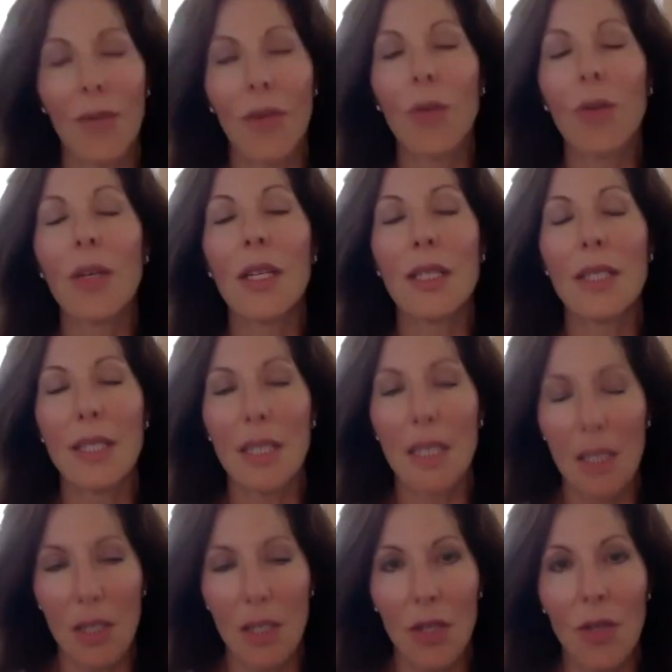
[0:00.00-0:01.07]
you
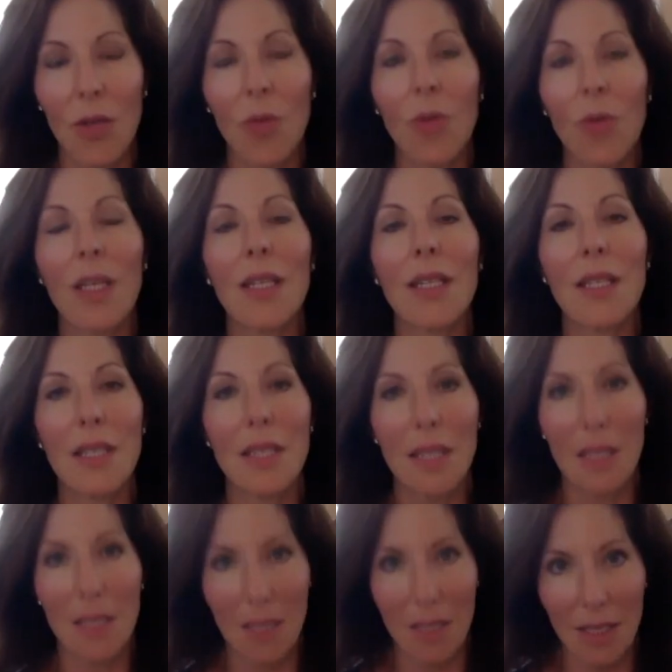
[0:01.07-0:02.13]
continue
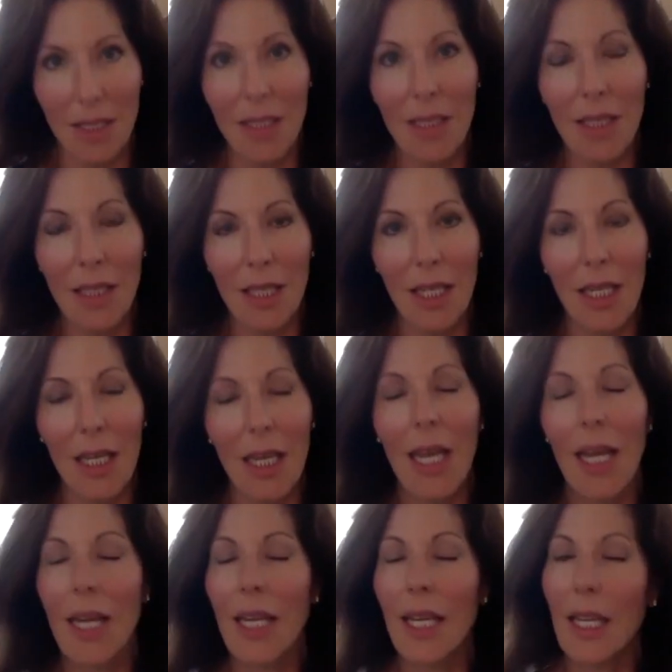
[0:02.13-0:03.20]
consistently,
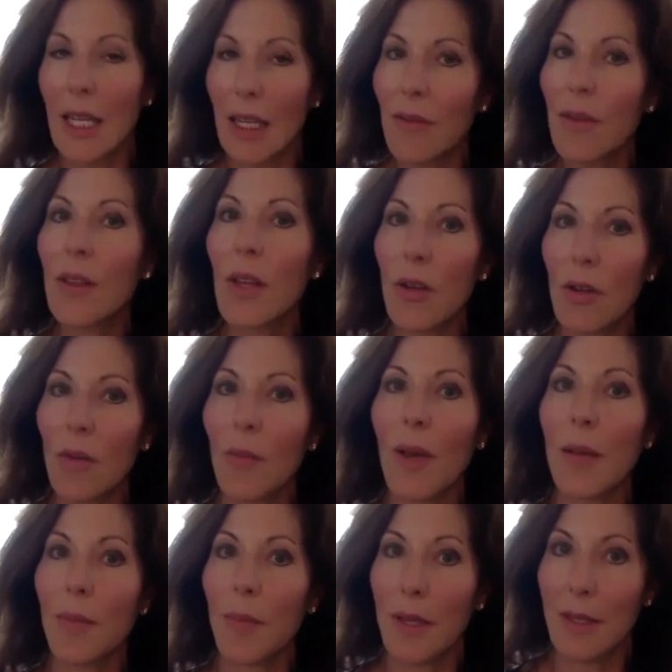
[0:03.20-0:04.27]
even though you
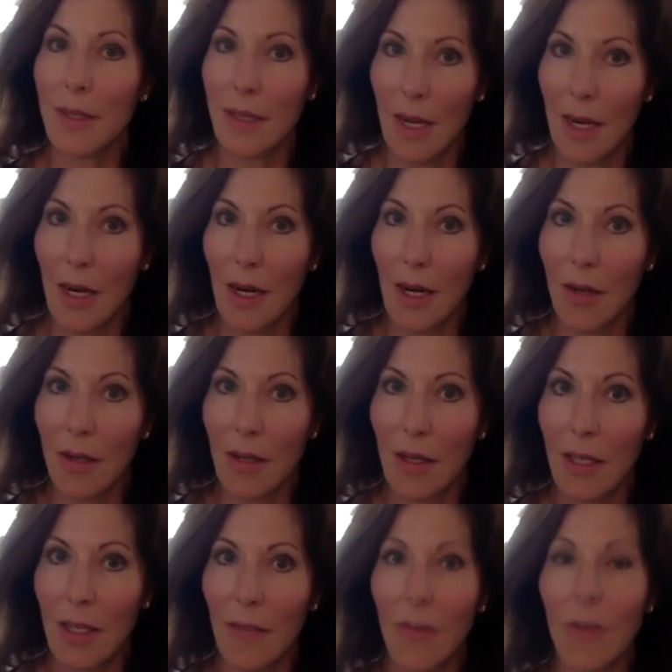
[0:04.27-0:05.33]
might be scared,
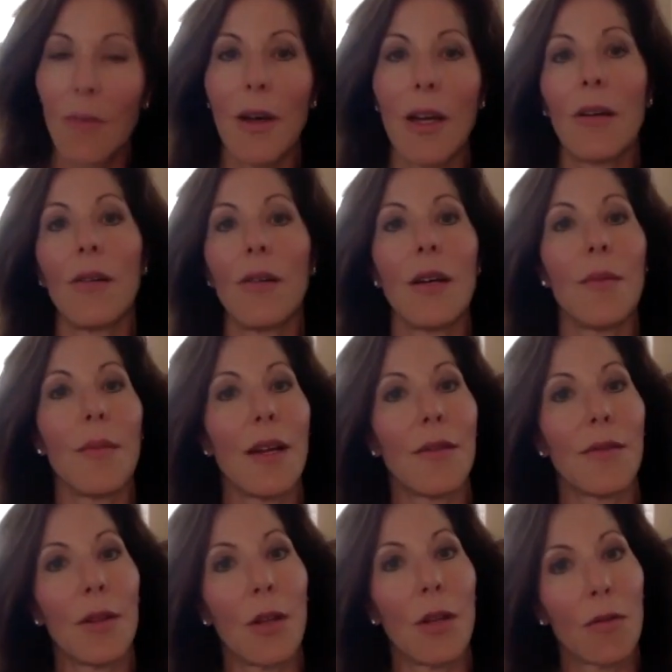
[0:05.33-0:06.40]
even while it
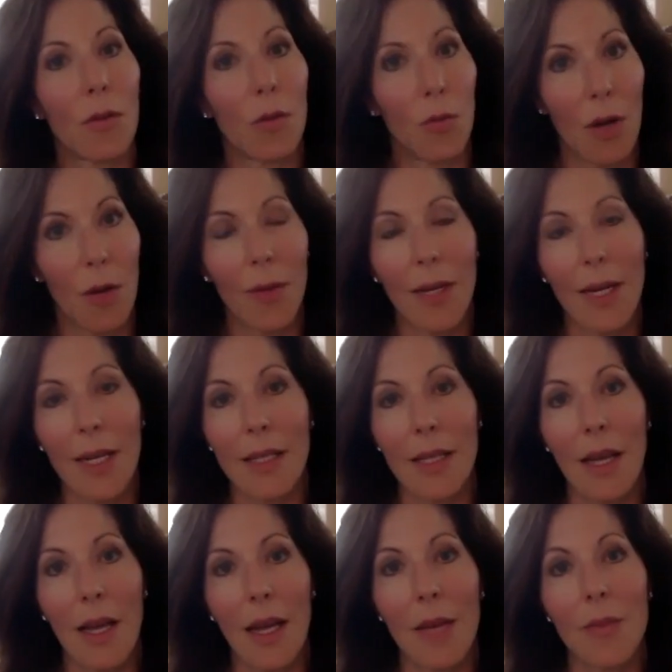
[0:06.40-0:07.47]
might feel overwhelming at
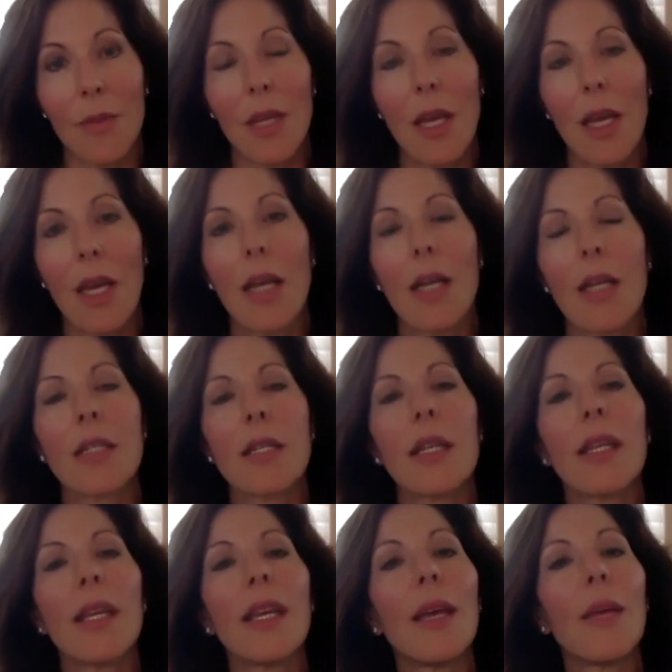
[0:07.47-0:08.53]
times, to
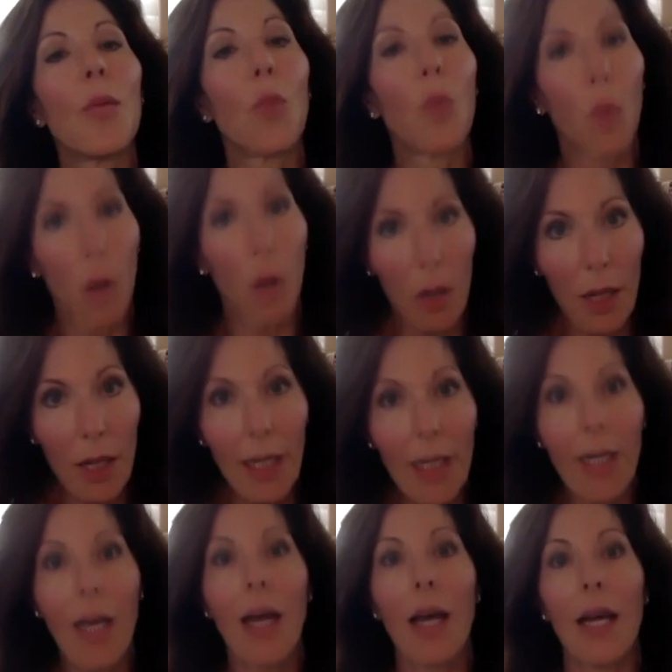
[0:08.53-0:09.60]
keep
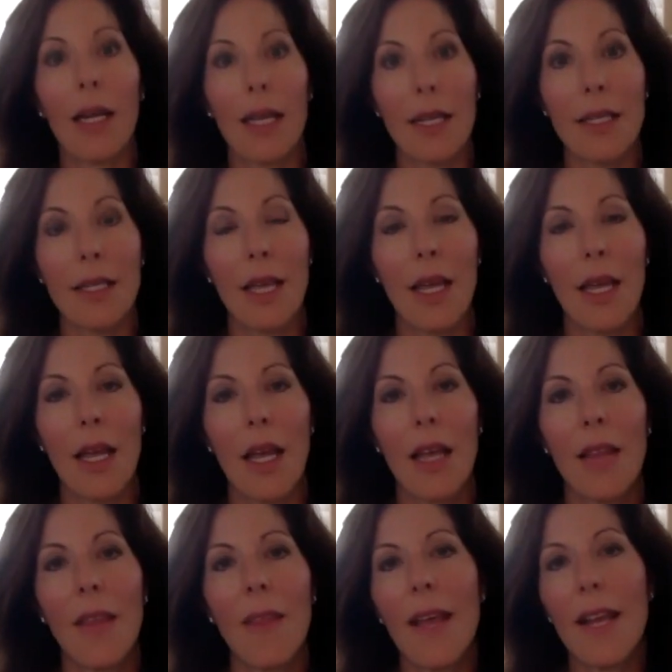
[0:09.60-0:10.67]
working on it,
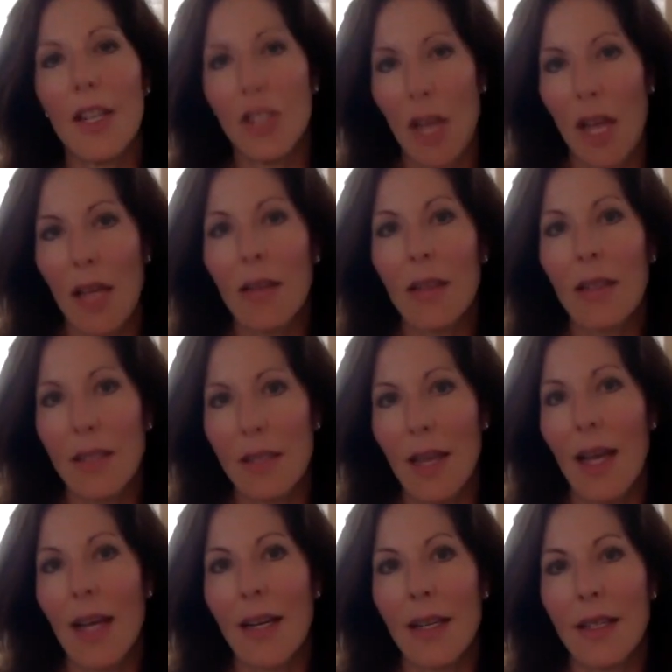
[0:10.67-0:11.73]
then that child
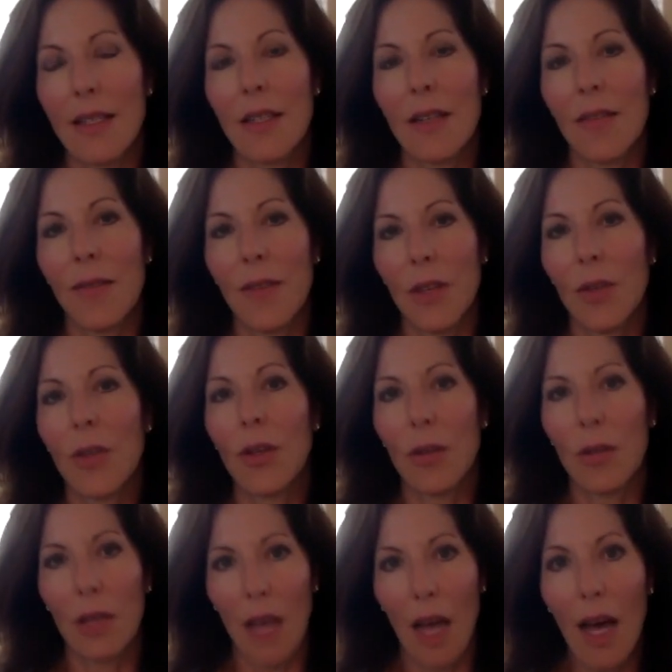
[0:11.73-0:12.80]
inside is going to feel your
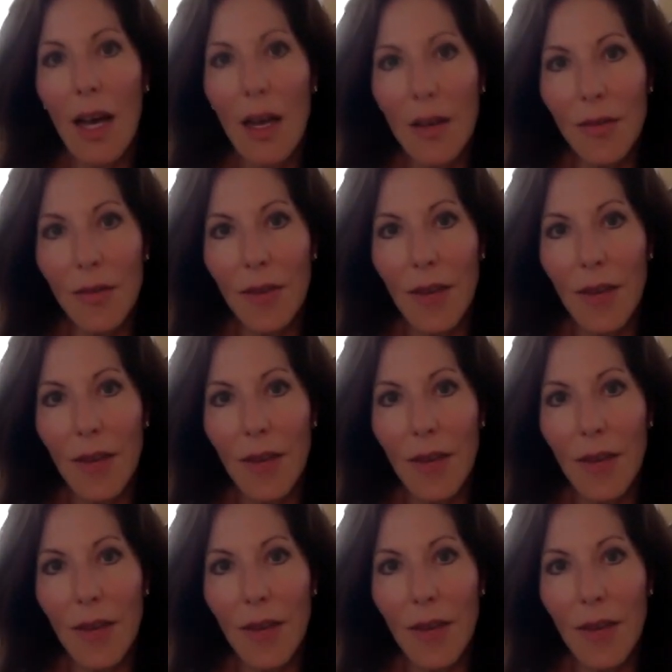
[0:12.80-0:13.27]
love,